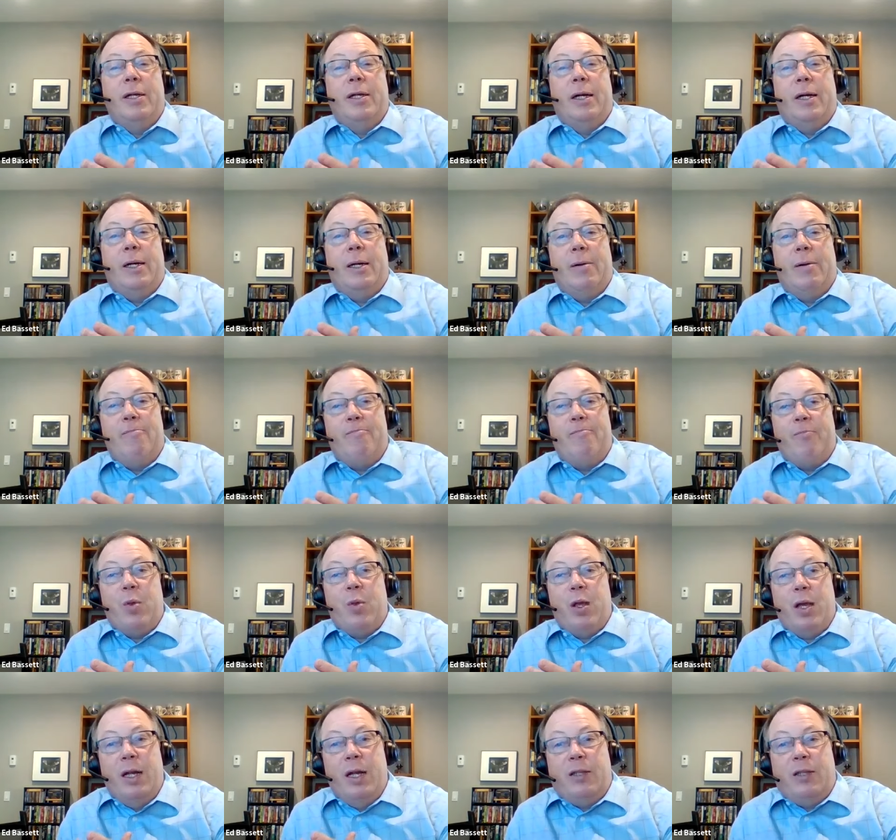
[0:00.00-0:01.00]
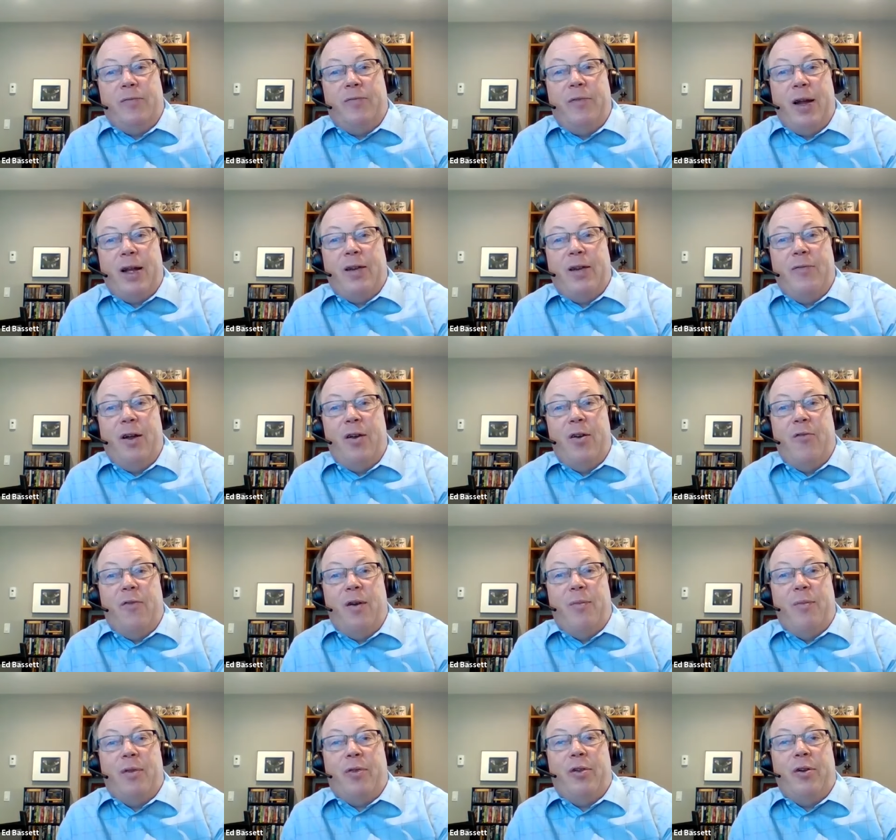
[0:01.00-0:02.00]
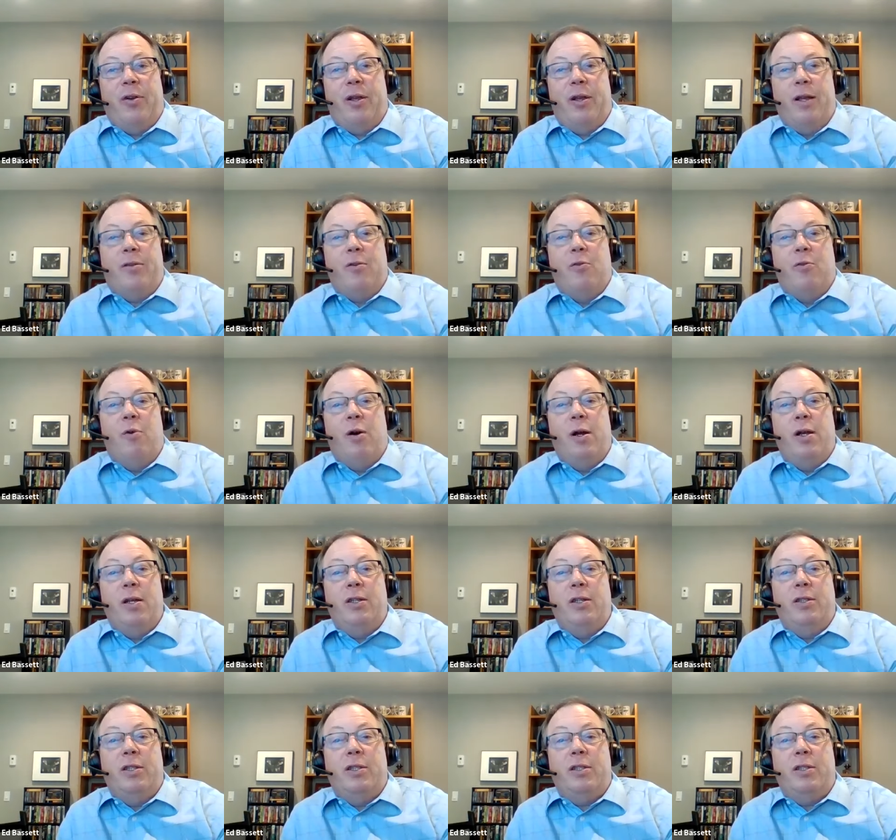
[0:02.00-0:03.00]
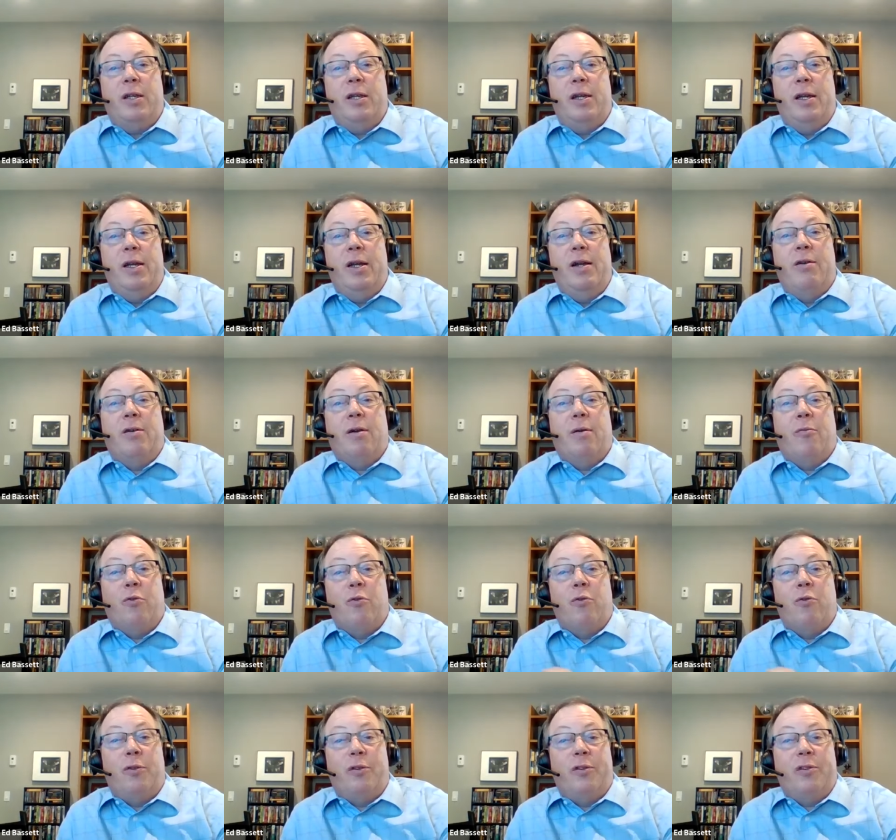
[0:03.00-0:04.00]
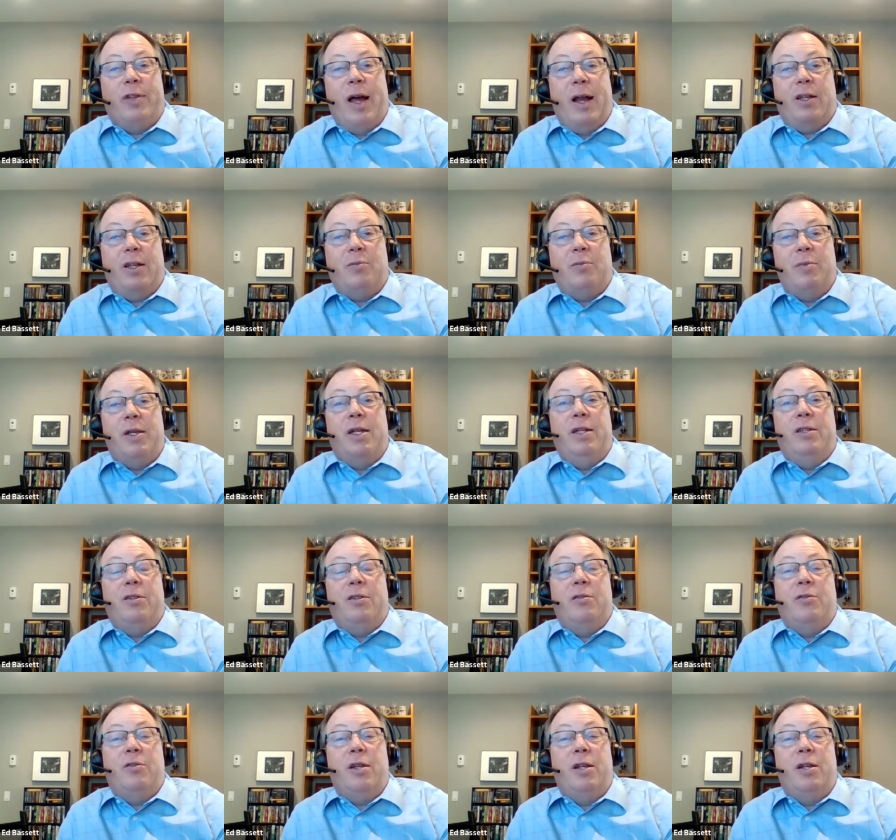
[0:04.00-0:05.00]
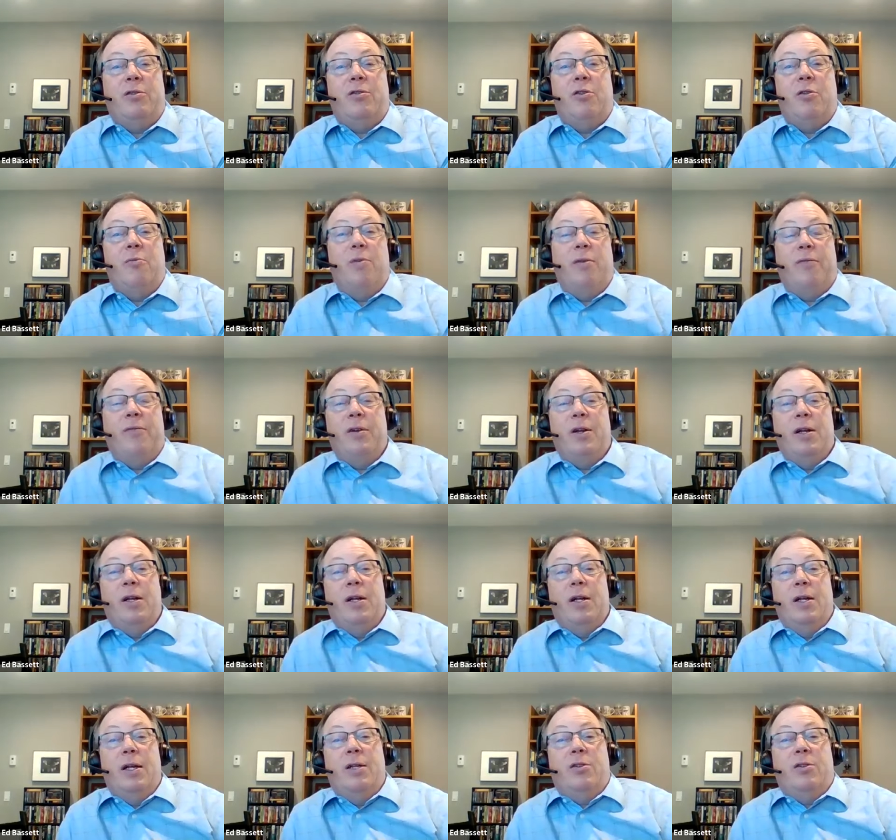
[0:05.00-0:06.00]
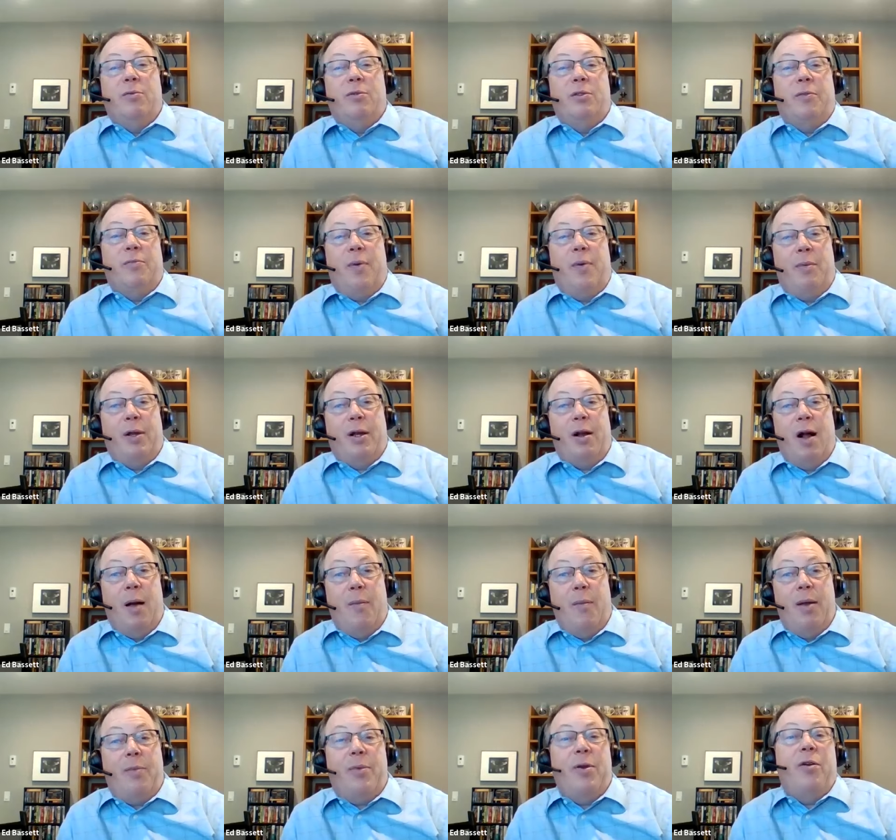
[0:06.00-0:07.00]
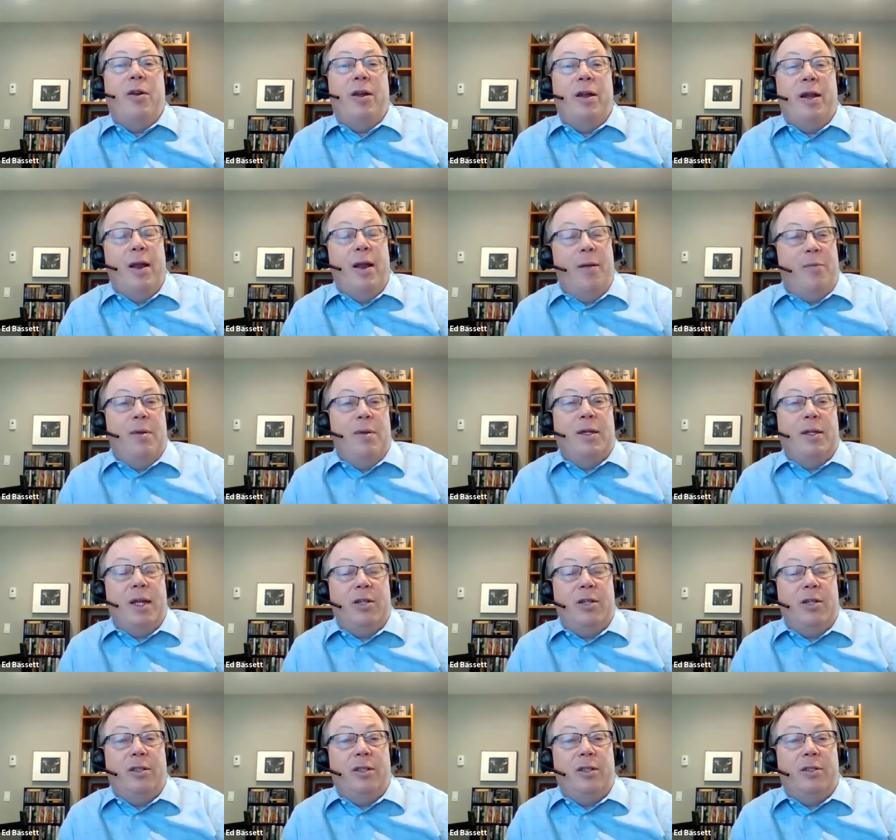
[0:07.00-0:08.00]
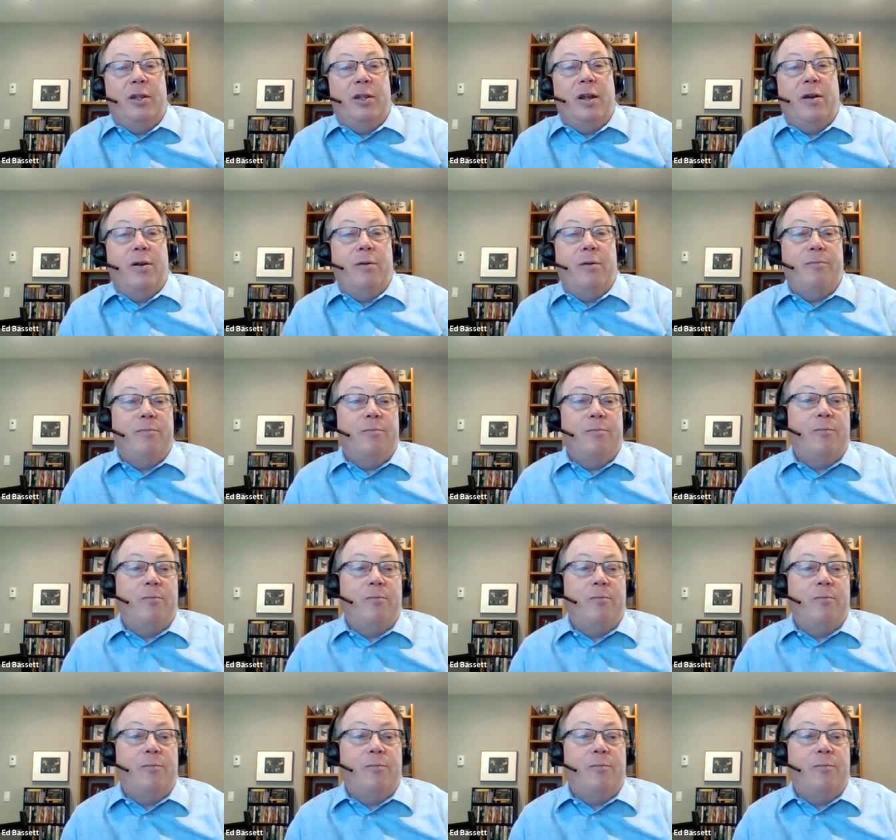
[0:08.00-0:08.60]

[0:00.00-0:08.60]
Um, it's effective on November 30th. What does this interim rule status means in, in terms of in terms of public comment period, implementation, et cetera?